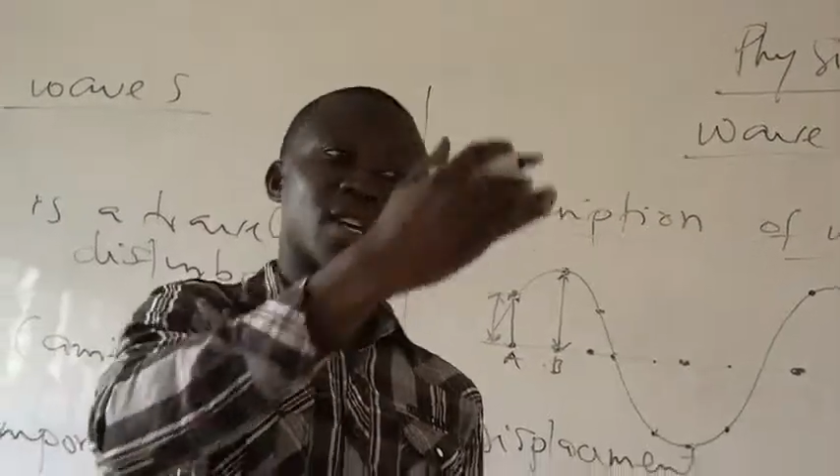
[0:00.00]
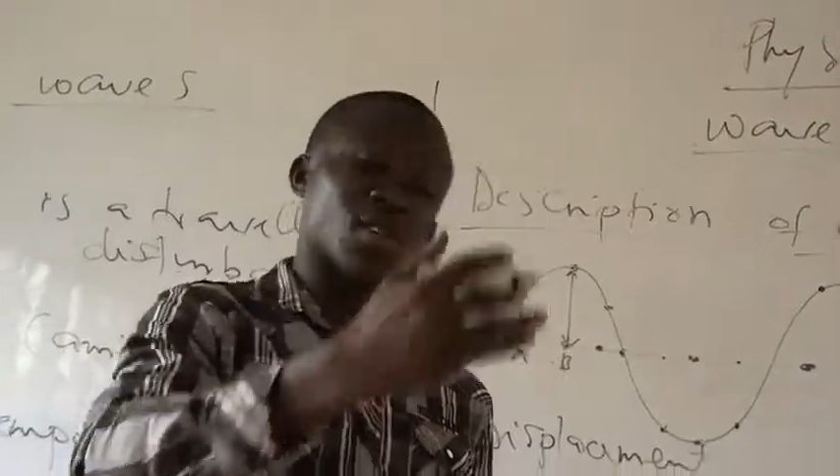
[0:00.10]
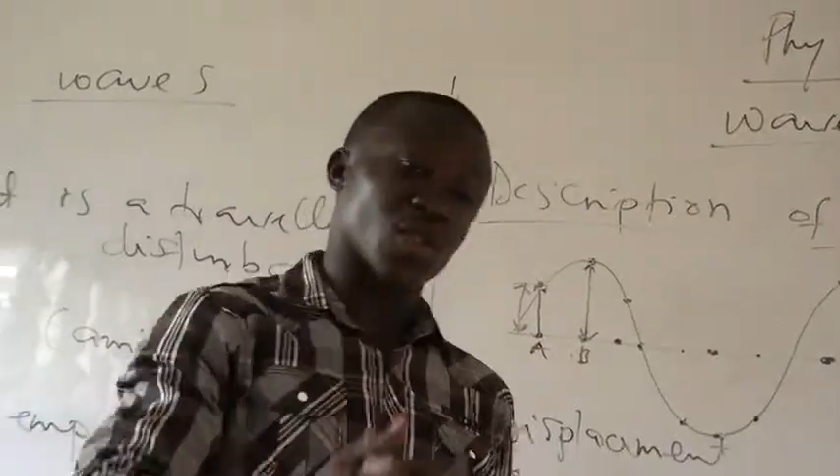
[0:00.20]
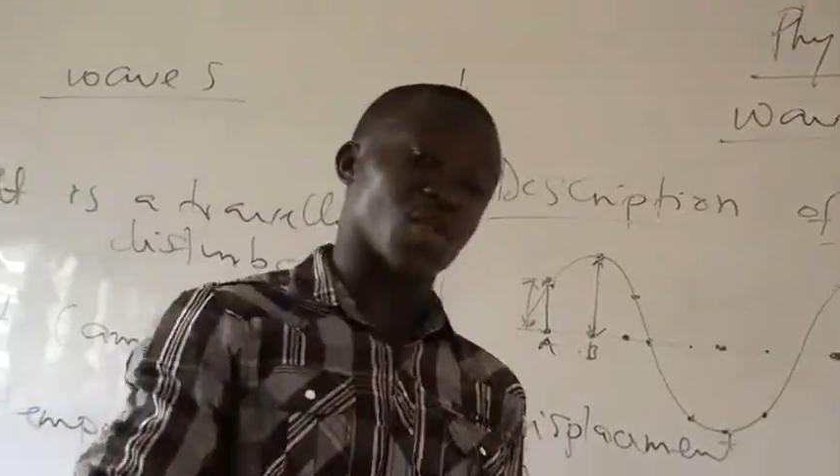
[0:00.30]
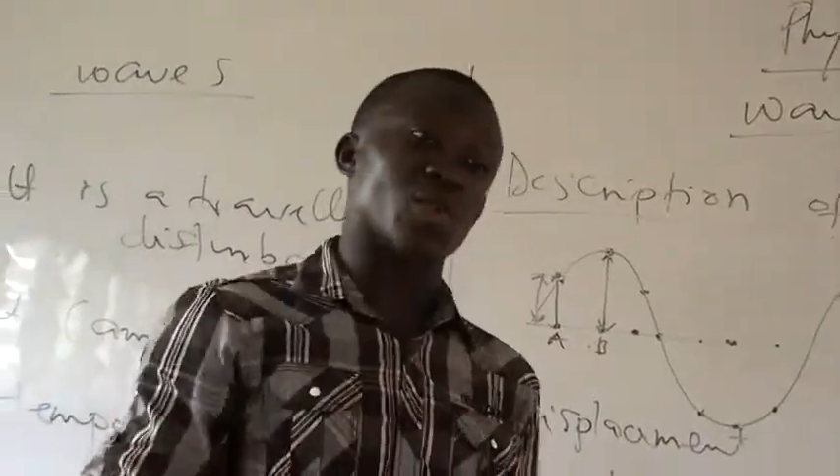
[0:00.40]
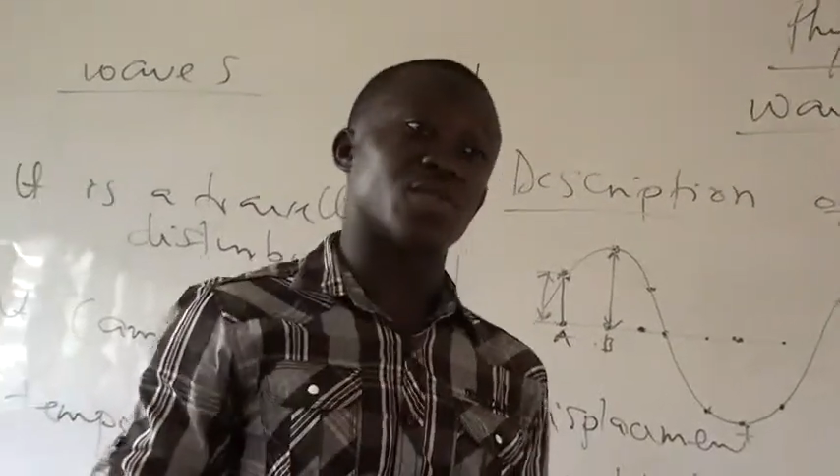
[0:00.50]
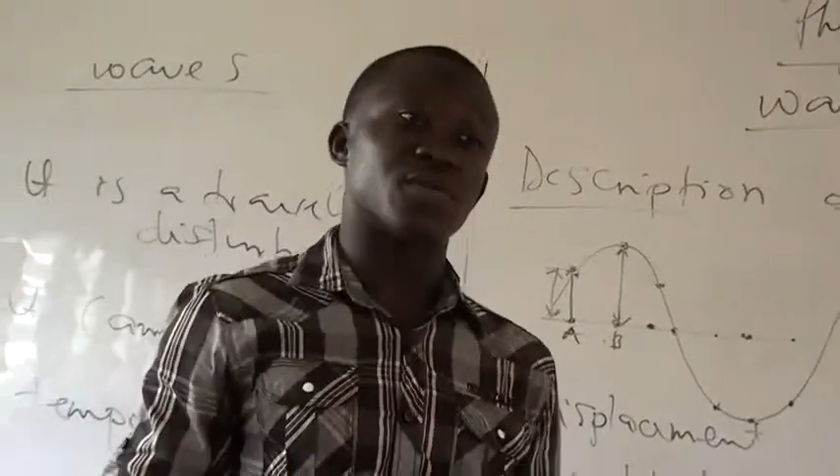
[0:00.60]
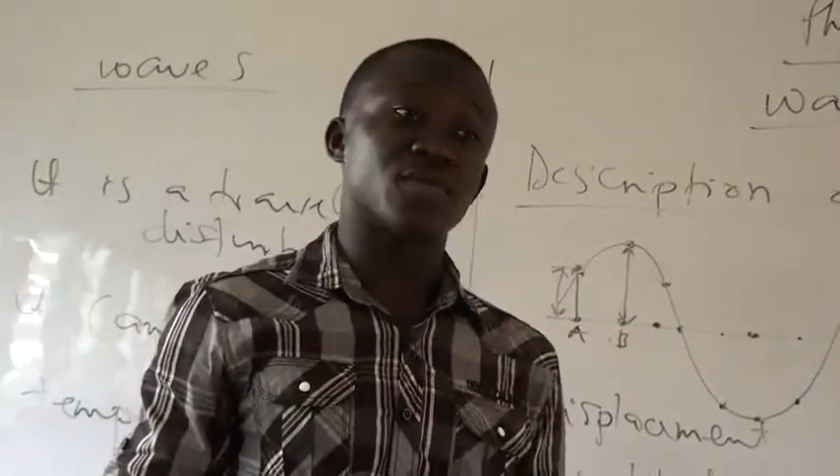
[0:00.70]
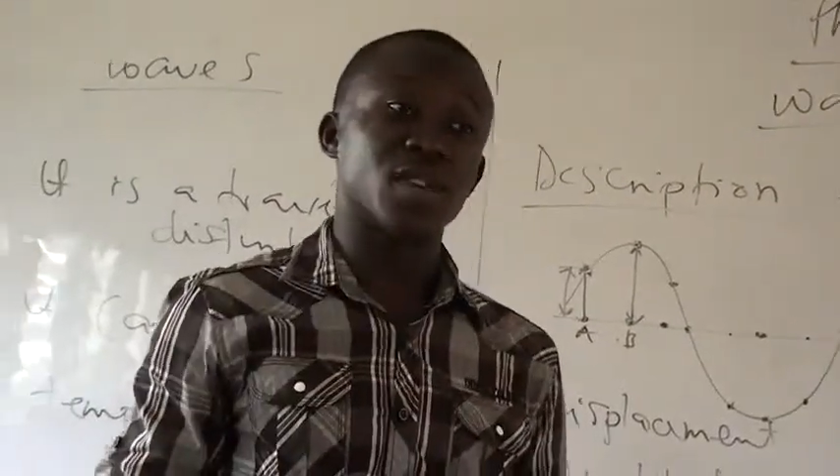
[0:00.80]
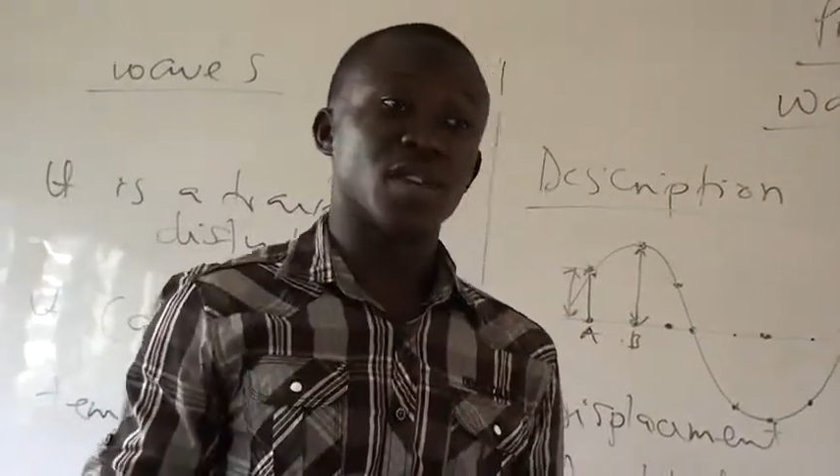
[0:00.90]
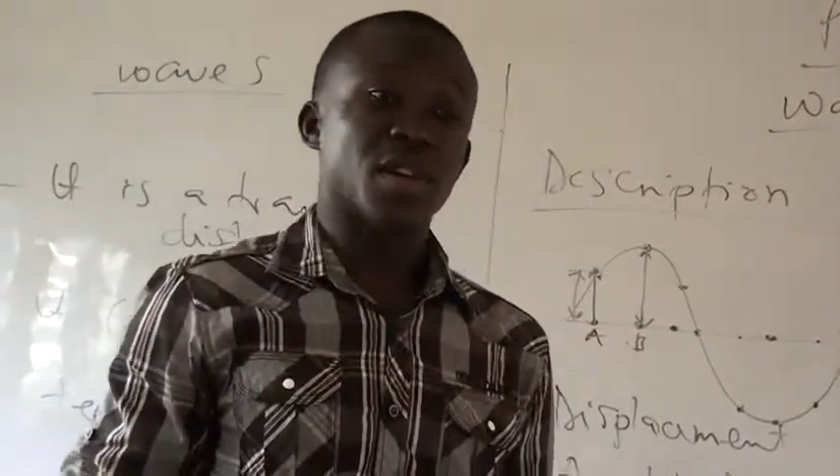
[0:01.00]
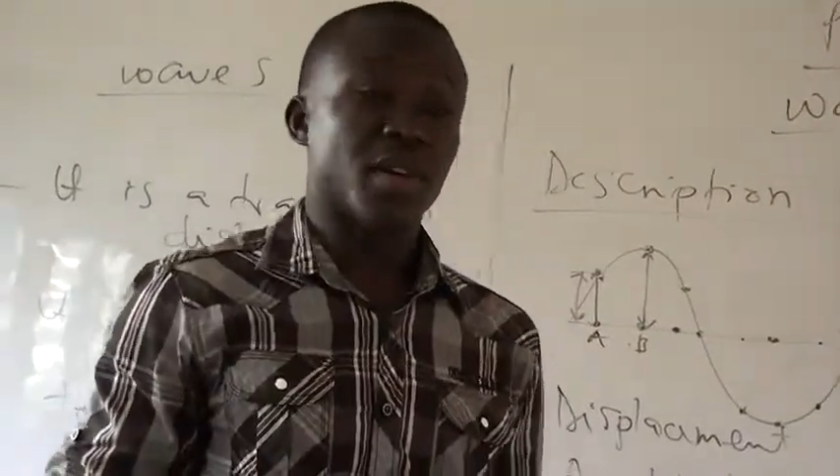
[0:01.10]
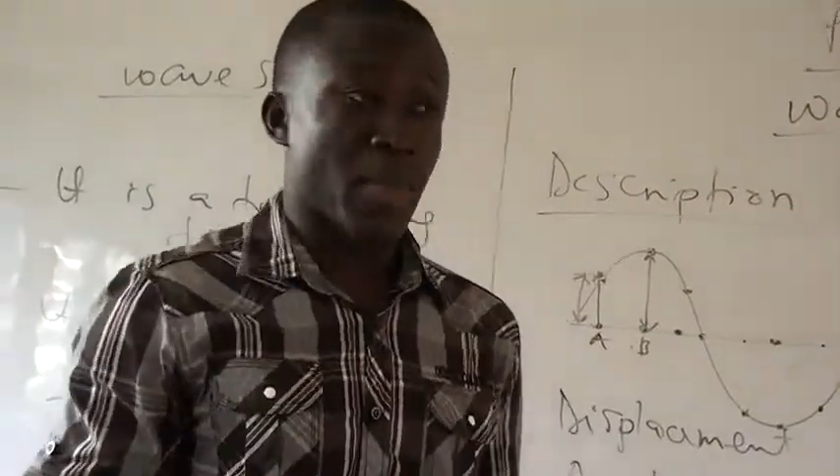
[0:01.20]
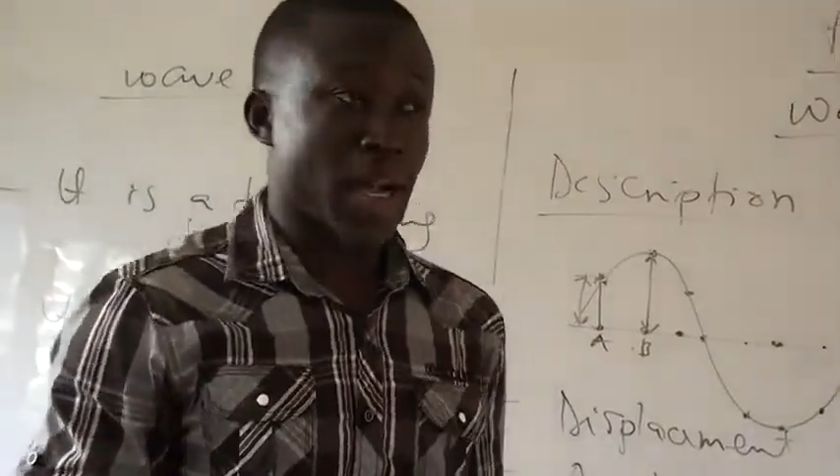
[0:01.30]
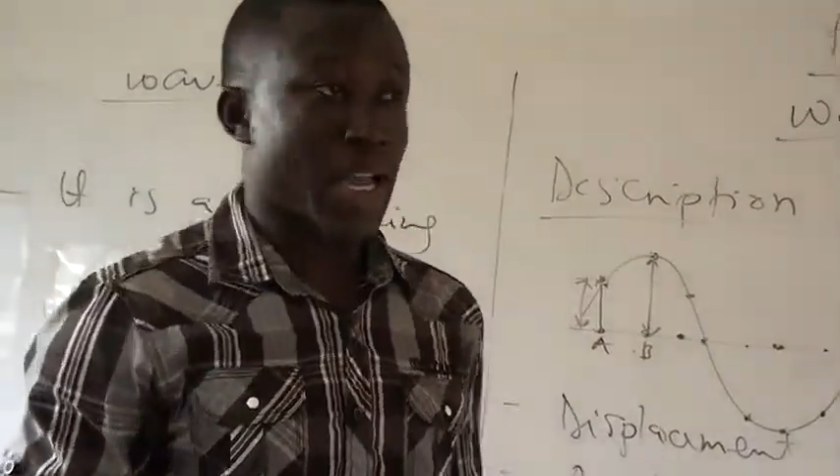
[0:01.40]
along the wave.
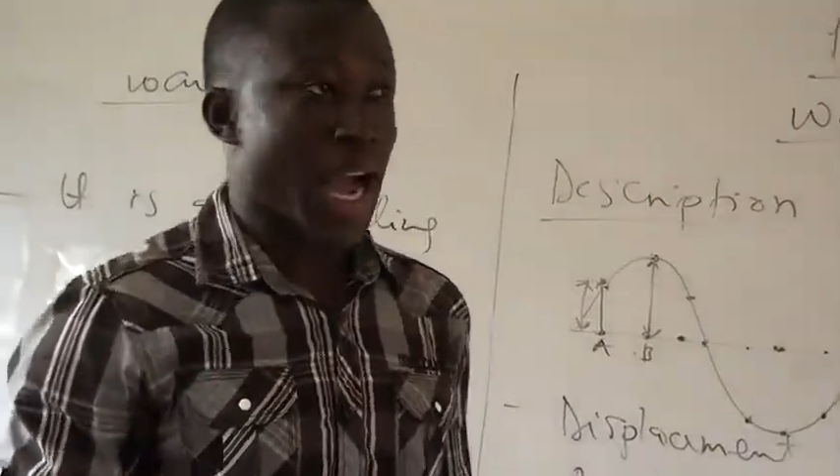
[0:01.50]
But